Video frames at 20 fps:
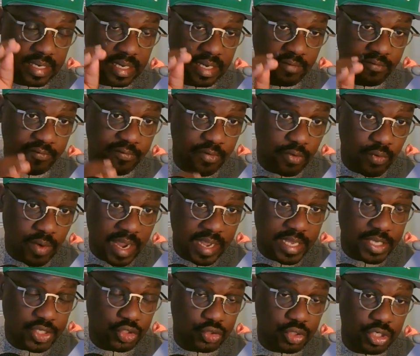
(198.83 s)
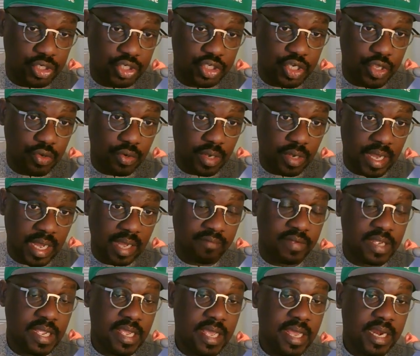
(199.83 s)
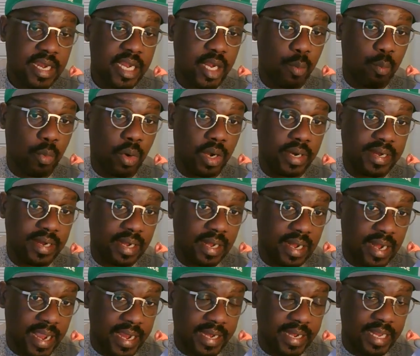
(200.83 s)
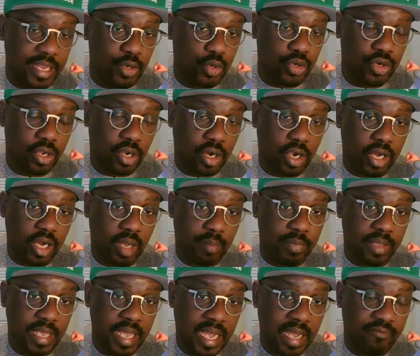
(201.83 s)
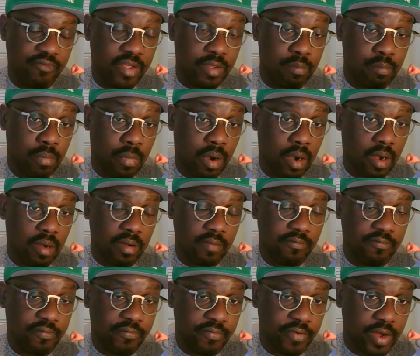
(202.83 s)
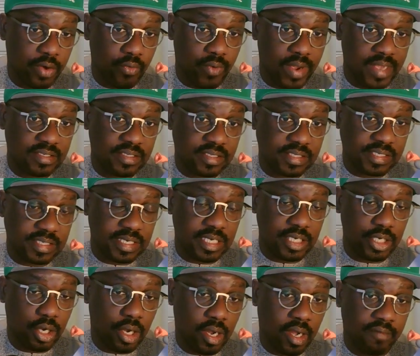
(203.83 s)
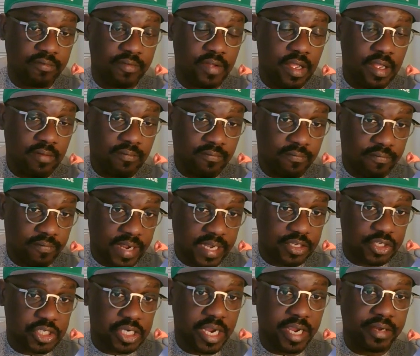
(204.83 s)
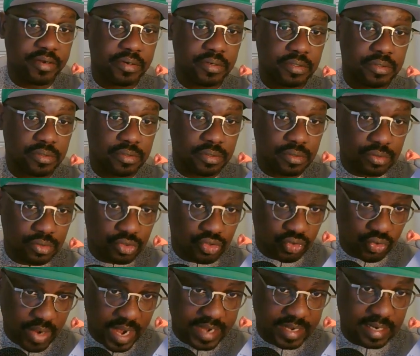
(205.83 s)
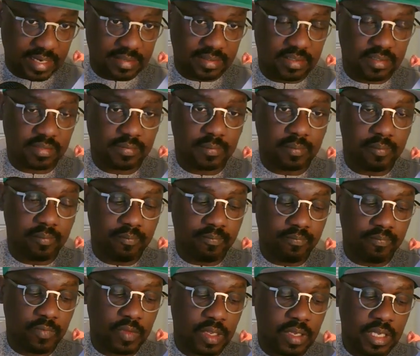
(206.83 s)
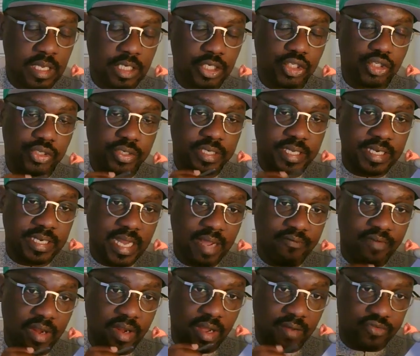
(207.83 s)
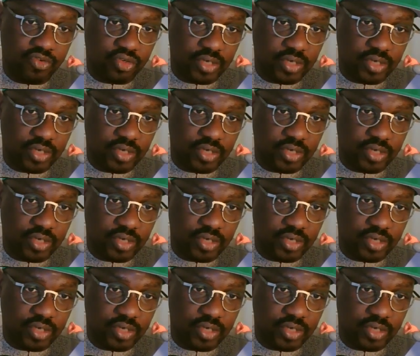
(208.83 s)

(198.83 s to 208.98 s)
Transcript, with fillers: the fewer estrogen you have, the more the likelihood you're going to be having more frequency of vaginal dryness. So the level of